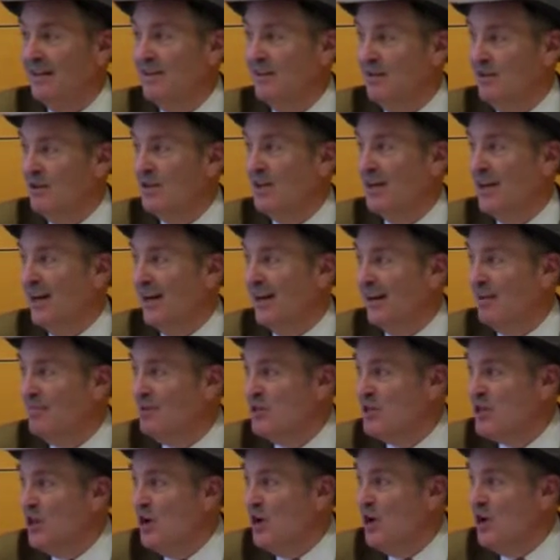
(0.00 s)
good
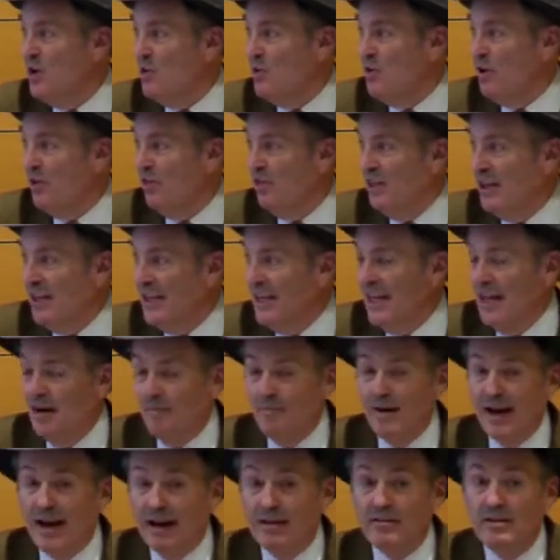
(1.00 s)
economists who are thinking
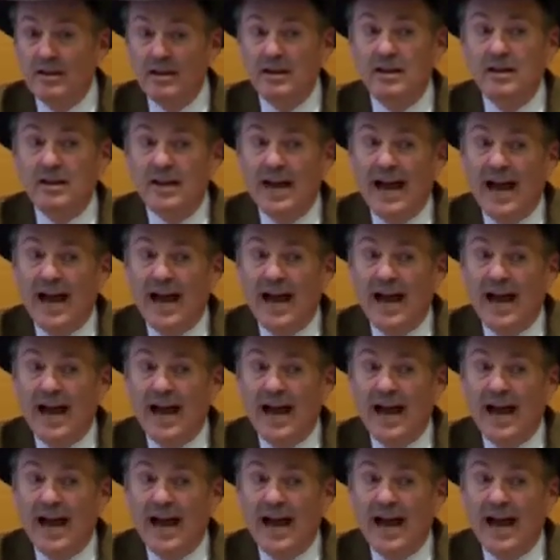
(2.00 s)
about